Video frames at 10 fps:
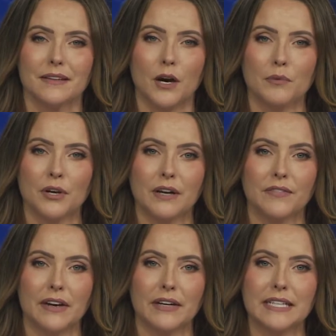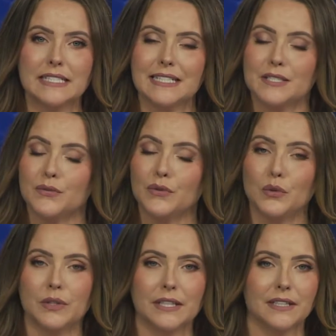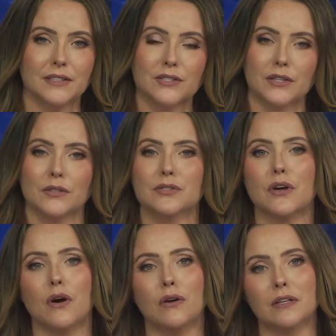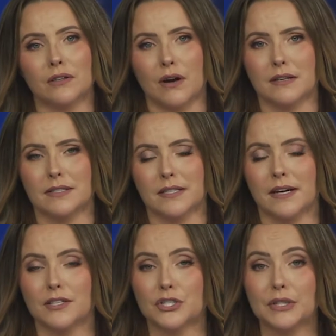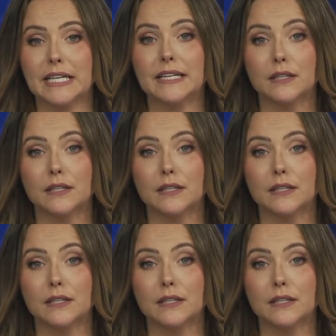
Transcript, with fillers: The Omicron variant is fueling concerns all across the country,